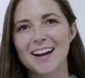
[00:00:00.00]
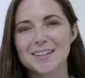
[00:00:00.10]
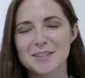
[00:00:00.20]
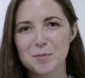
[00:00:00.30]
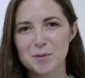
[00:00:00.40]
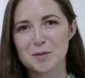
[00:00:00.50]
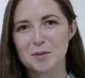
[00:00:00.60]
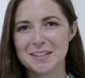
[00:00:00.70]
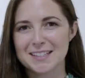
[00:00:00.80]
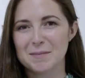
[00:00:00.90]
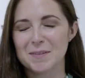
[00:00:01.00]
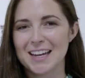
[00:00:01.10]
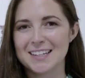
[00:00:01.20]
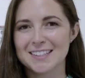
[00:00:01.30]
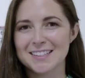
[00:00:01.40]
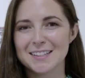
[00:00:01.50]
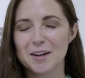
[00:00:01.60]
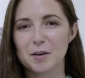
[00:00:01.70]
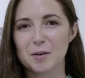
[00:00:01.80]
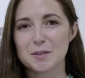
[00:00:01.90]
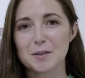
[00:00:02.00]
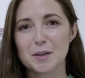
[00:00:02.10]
Our Super Tory simulators are also